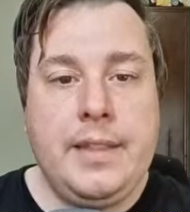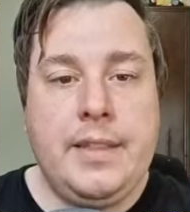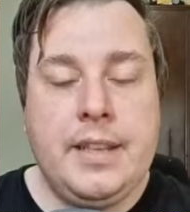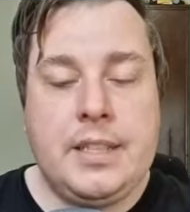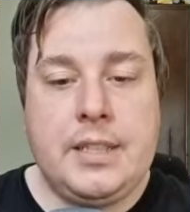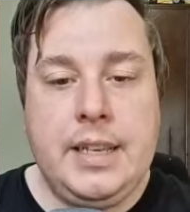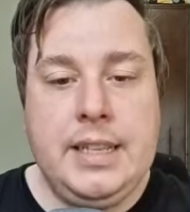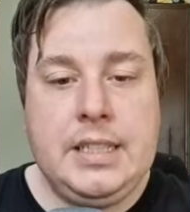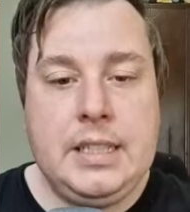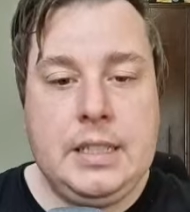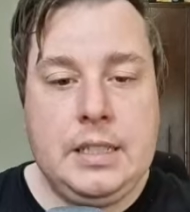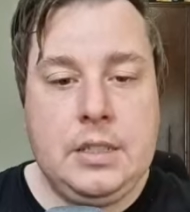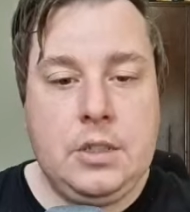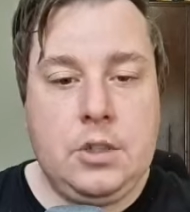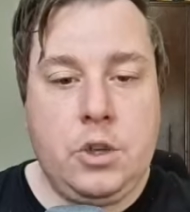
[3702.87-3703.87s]
this
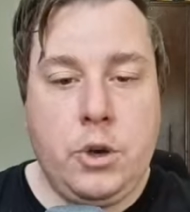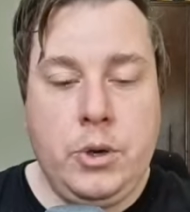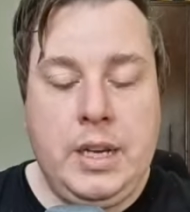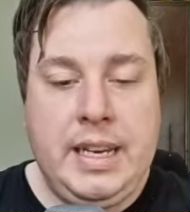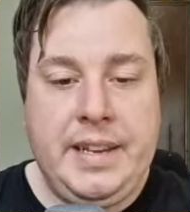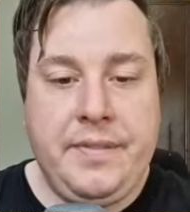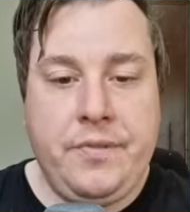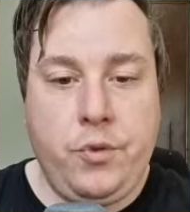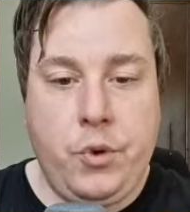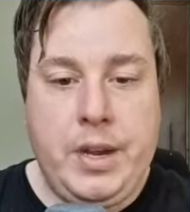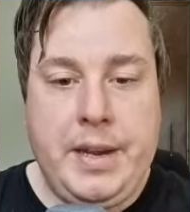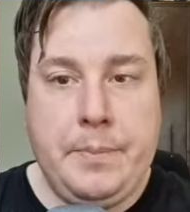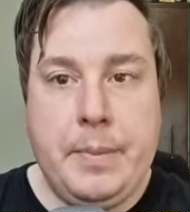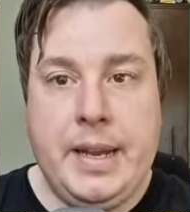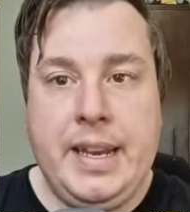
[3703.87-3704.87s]
isn't totally
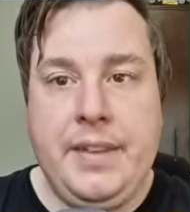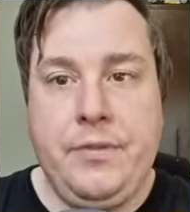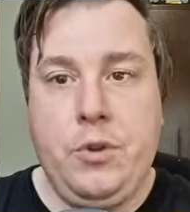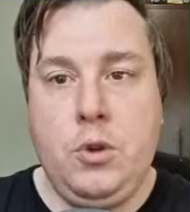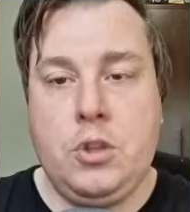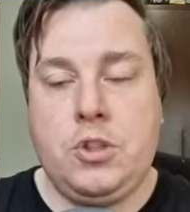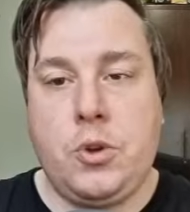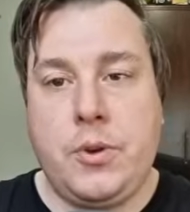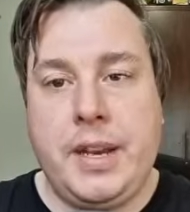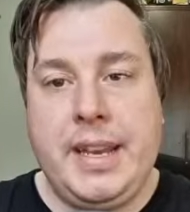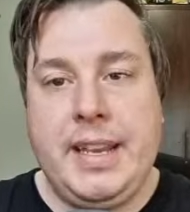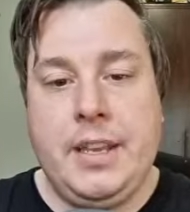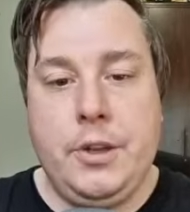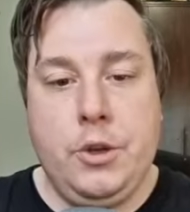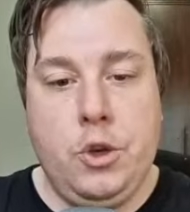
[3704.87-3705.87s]
free, but if you're
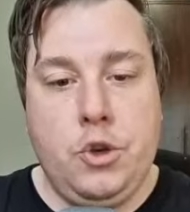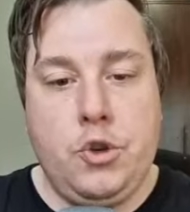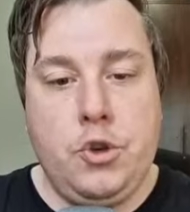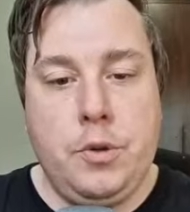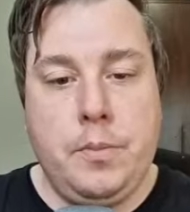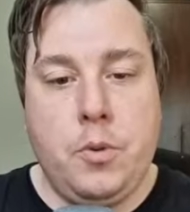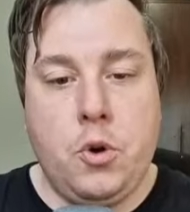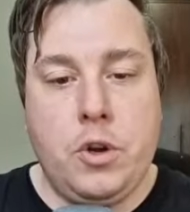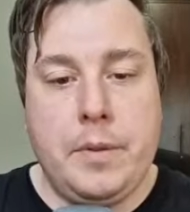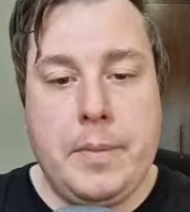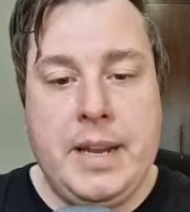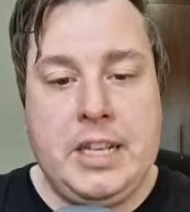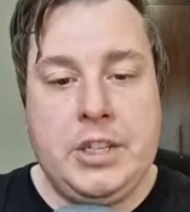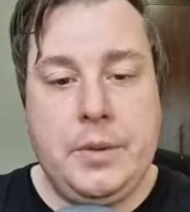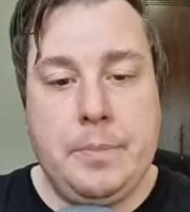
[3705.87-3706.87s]
starting a YouTube
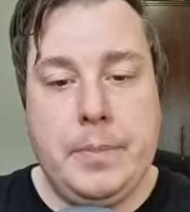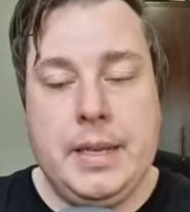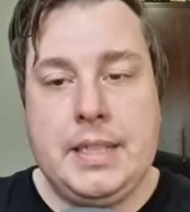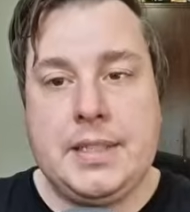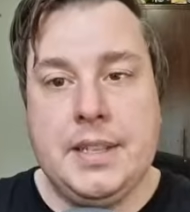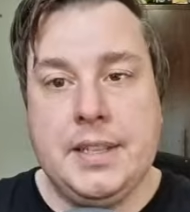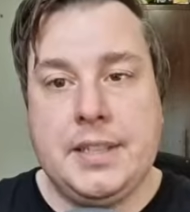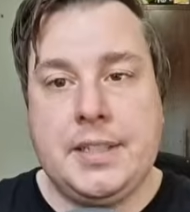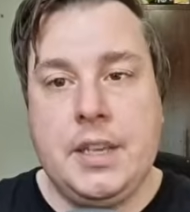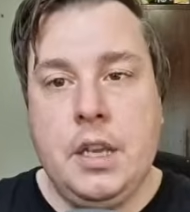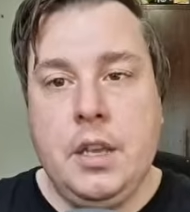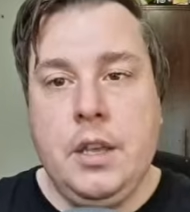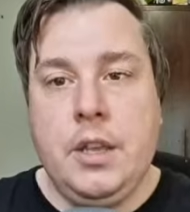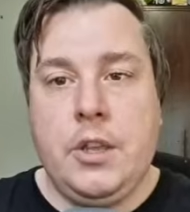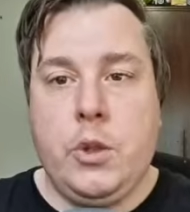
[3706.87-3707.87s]
automation business,
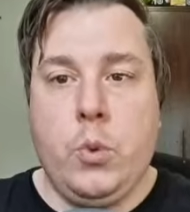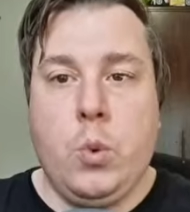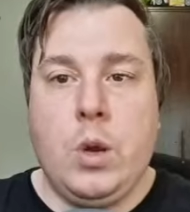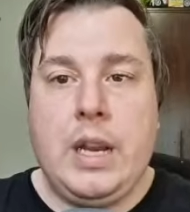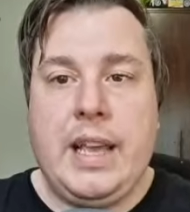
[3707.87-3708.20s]
you will